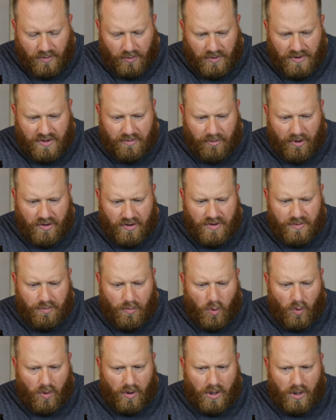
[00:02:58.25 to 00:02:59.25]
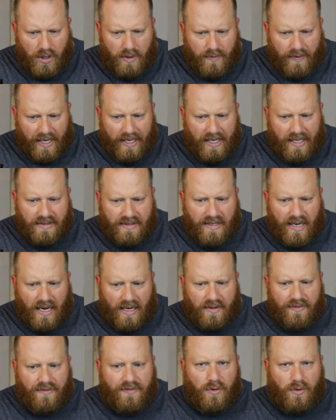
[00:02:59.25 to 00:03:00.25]
one smells more like it's
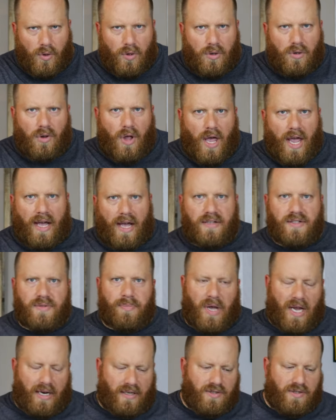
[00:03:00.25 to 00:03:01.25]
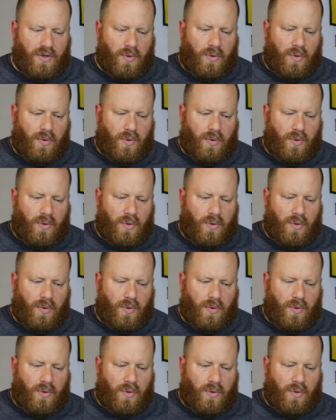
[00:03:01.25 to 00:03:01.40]
got a floral aspect